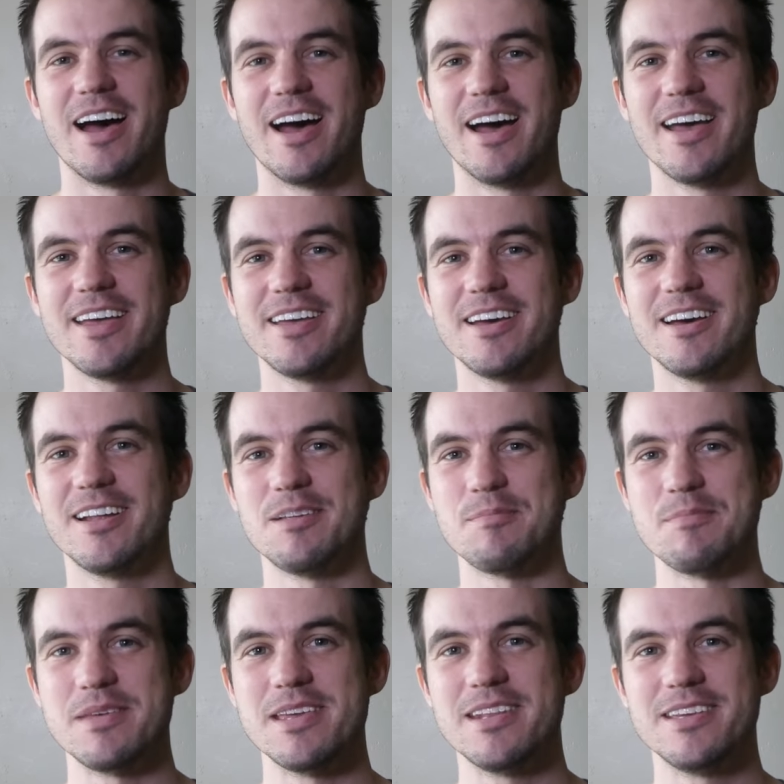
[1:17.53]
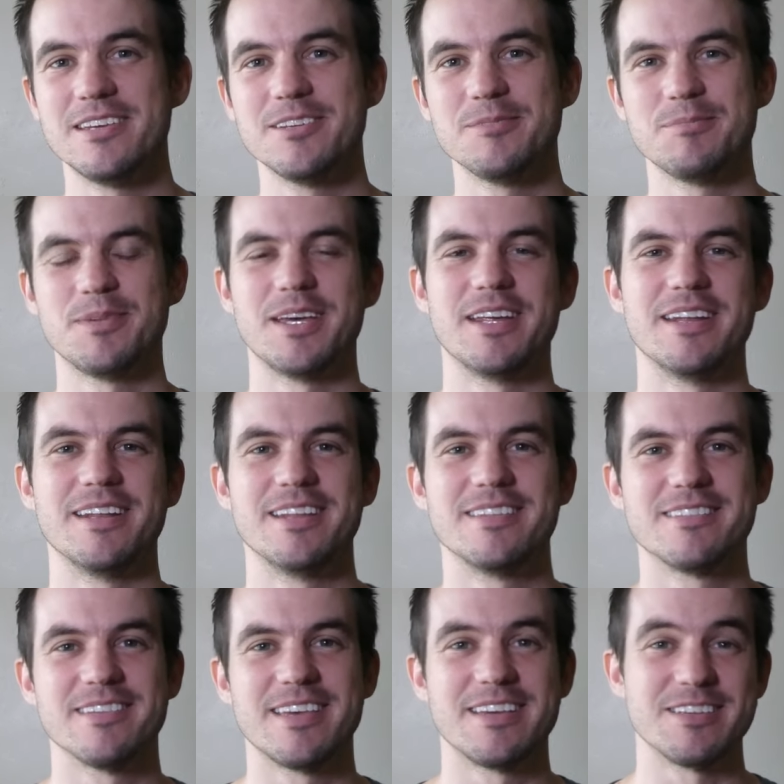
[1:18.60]
I got a medium, and
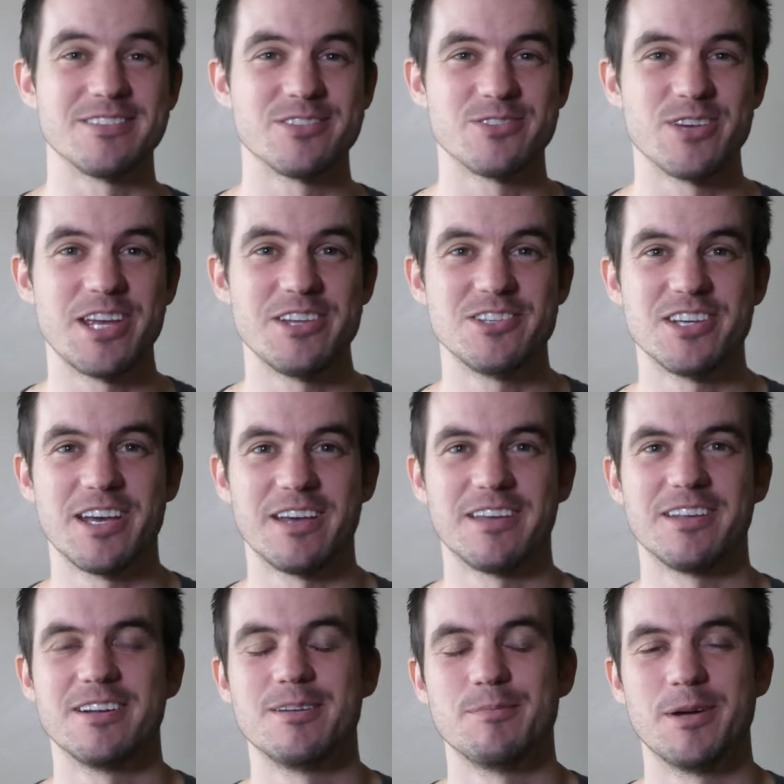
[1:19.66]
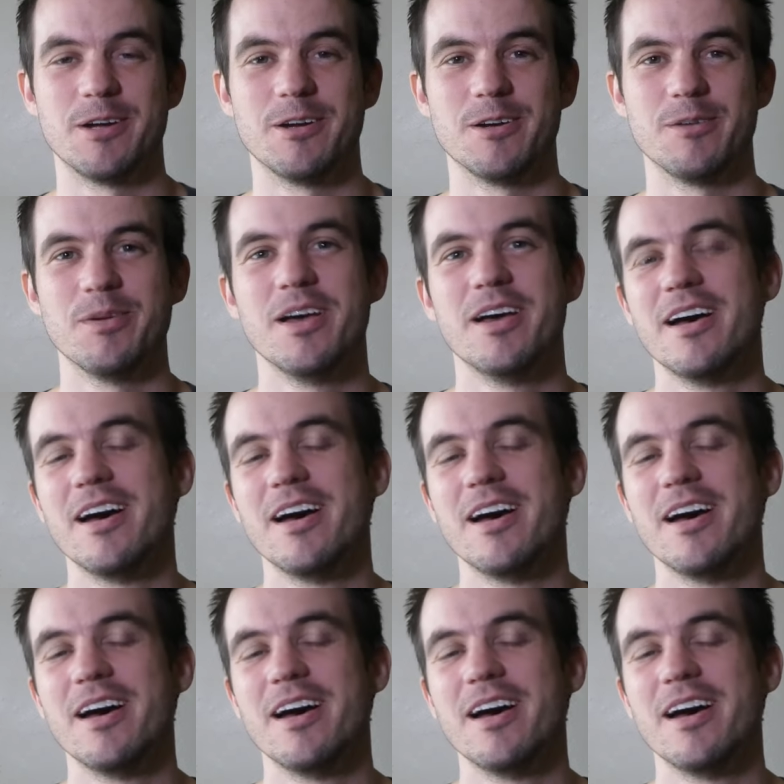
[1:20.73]
it's like a straight jacket on my arm.